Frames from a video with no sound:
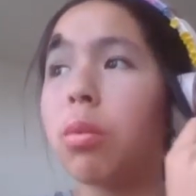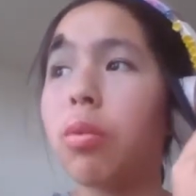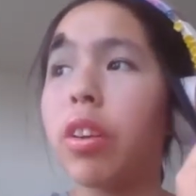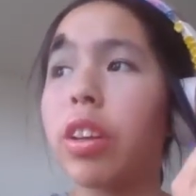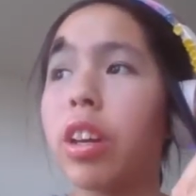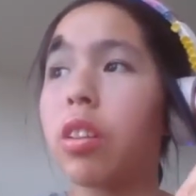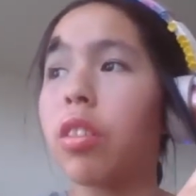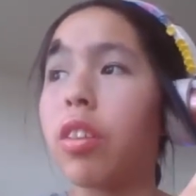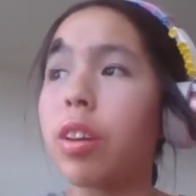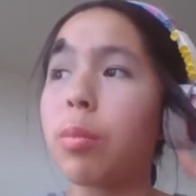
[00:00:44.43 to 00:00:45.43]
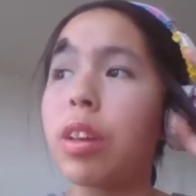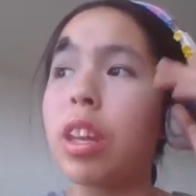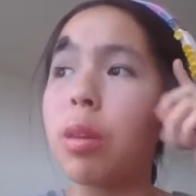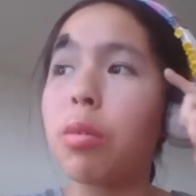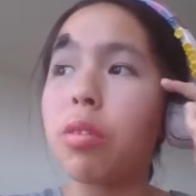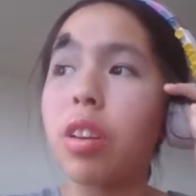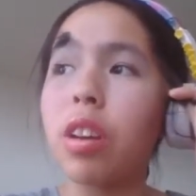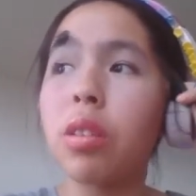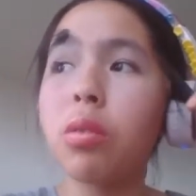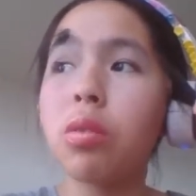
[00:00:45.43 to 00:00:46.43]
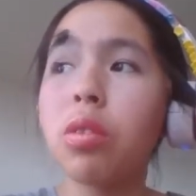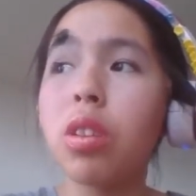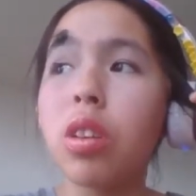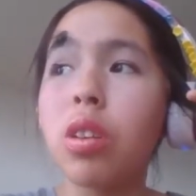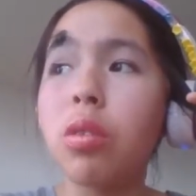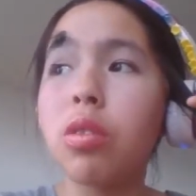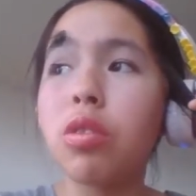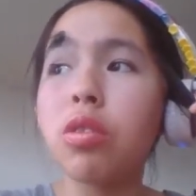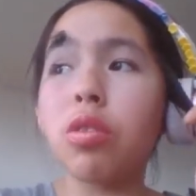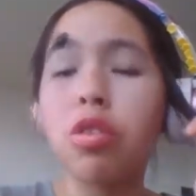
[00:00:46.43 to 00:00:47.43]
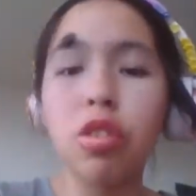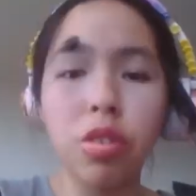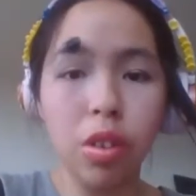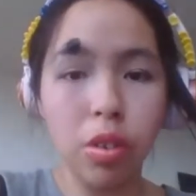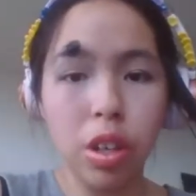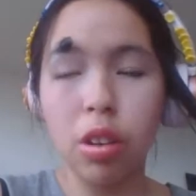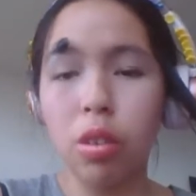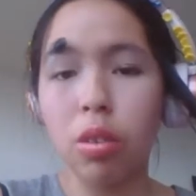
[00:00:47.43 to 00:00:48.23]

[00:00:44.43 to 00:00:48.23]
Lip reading: but right now they're at my neighbor's house, which is just down here.